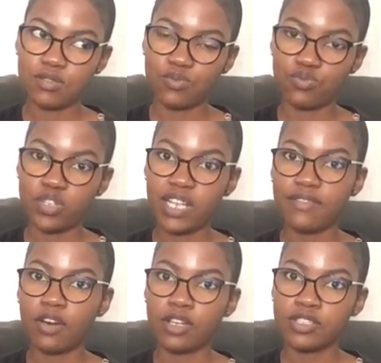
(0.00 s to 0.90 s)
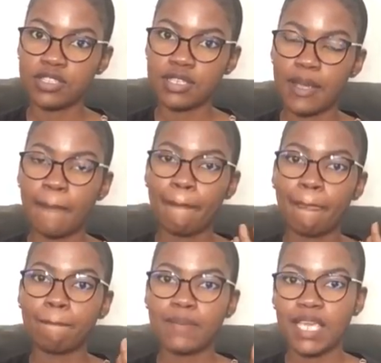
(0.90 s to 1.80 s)
really fast.
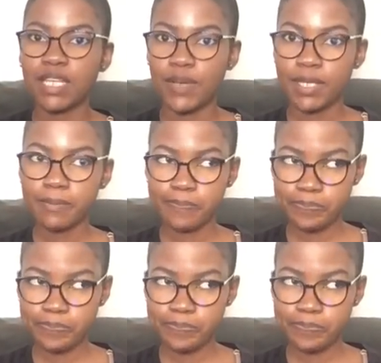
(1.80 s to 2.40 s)
Anyway,